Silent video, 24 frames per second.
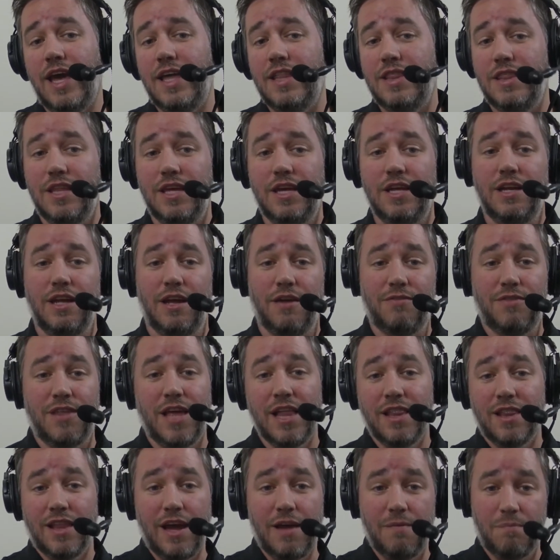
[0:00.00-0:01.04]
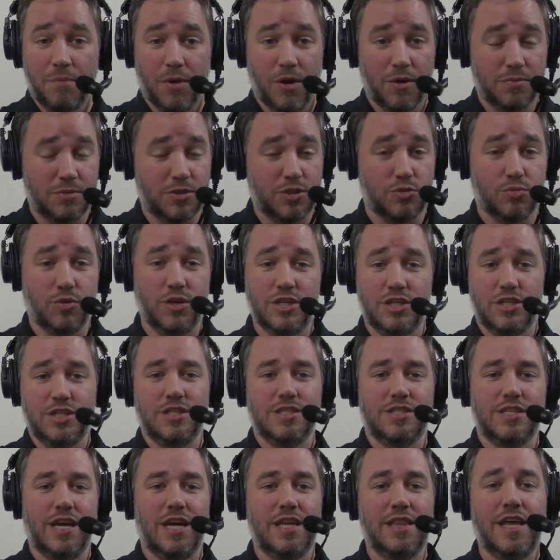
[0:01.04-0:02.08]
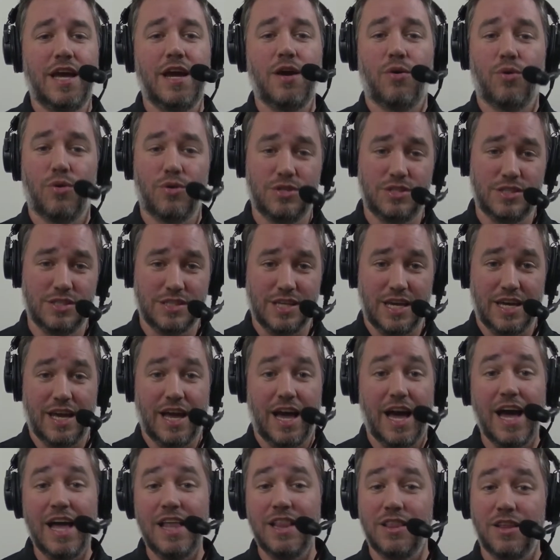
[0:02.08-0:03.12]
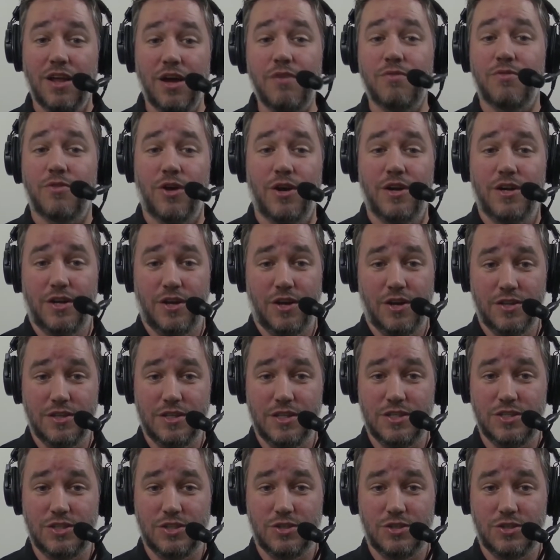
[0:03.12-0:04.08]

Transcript: And then if that light bulb switches and that horse is like, I love running on this